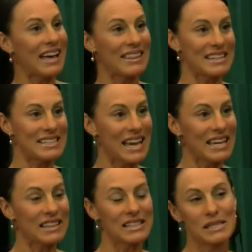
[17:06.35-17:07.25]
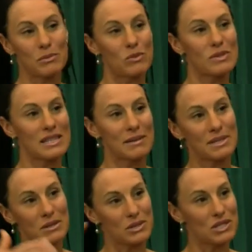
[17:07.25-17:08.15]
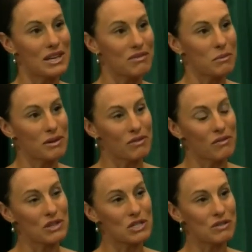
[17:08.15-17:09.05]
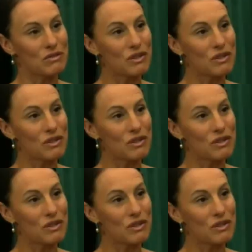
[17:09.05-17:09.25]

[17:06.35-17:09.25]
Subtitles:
and then taking the small steps to achieve a bit of a vision for